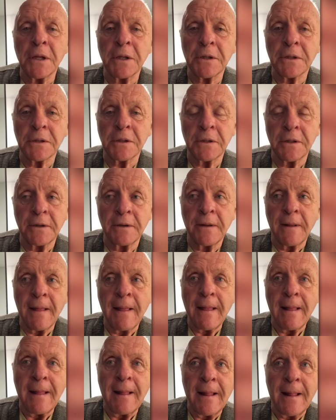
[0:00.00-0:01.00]
And
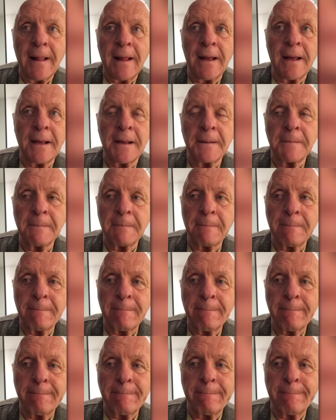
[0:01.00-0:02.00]

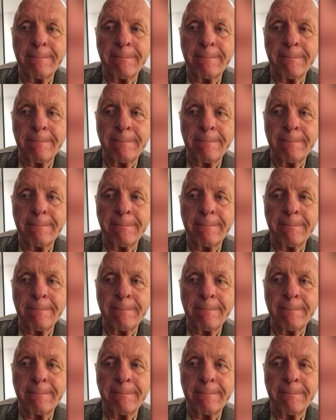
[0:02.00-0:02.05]
um,